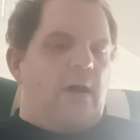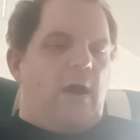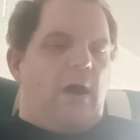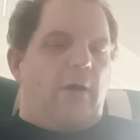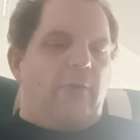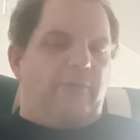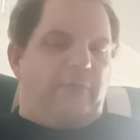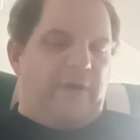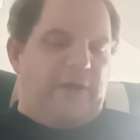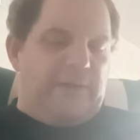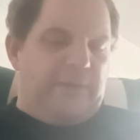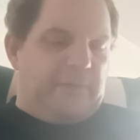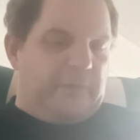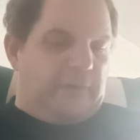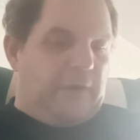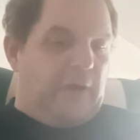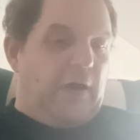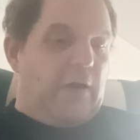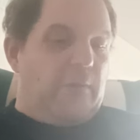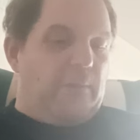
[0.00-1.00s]
Over in
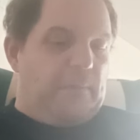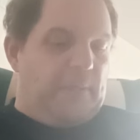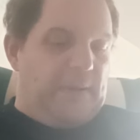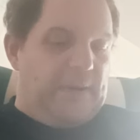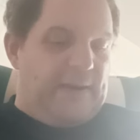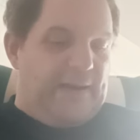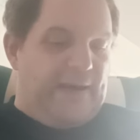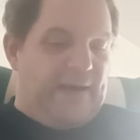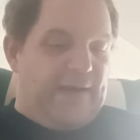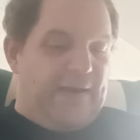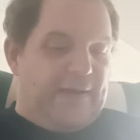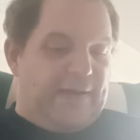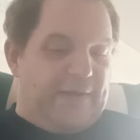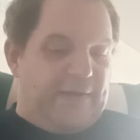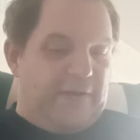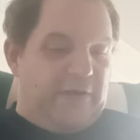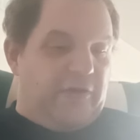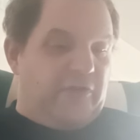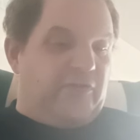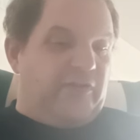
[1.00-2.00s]

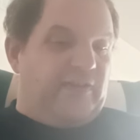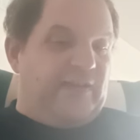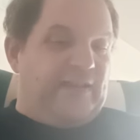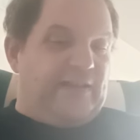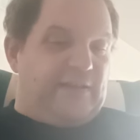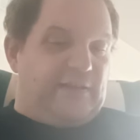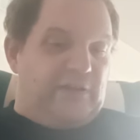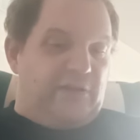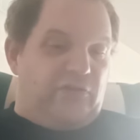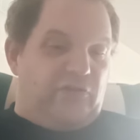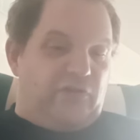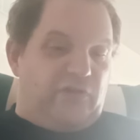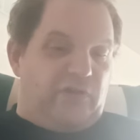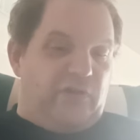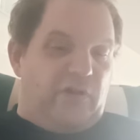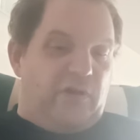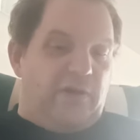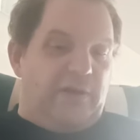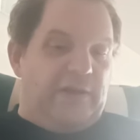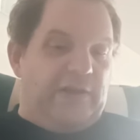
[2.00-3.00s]
Copenhagen, I think this
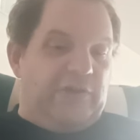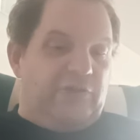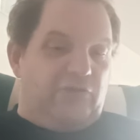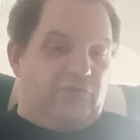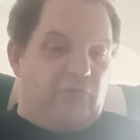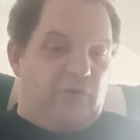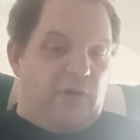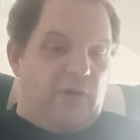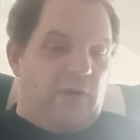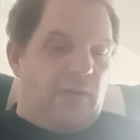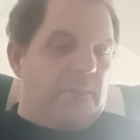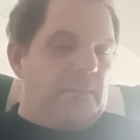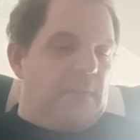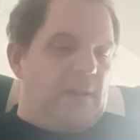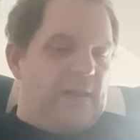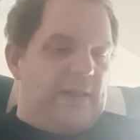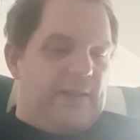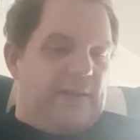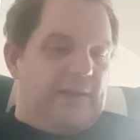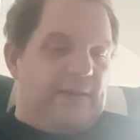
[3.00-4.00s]
guy is from,
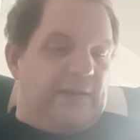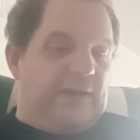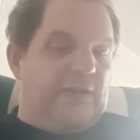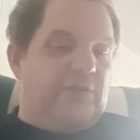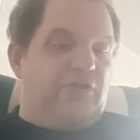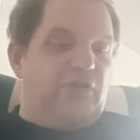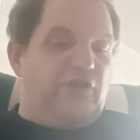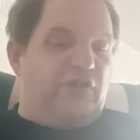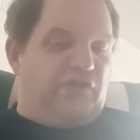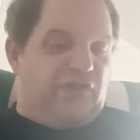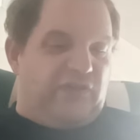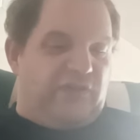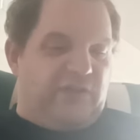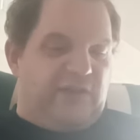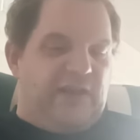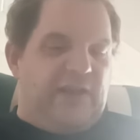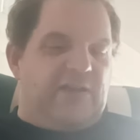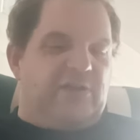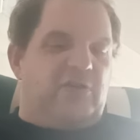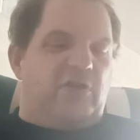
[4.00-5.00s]
this is
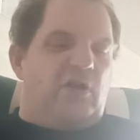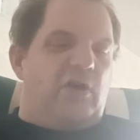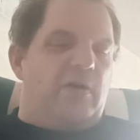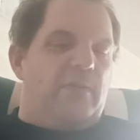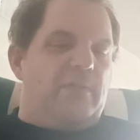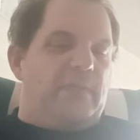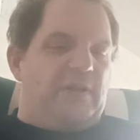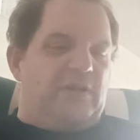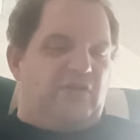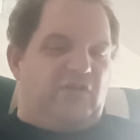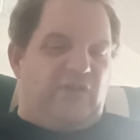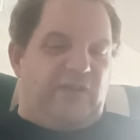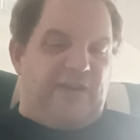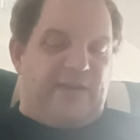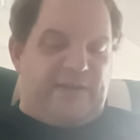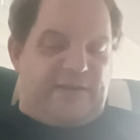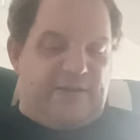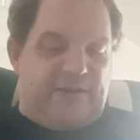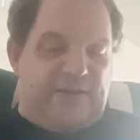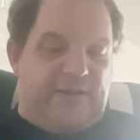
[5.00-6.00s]
King Diamond's
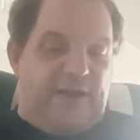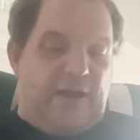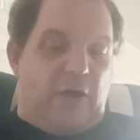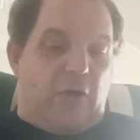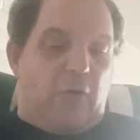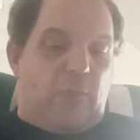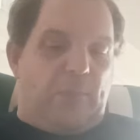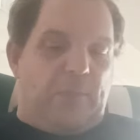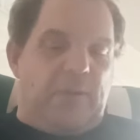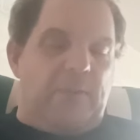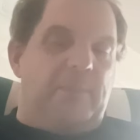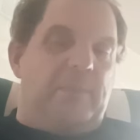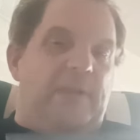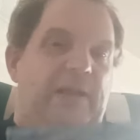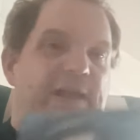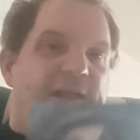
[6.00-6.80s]
second album.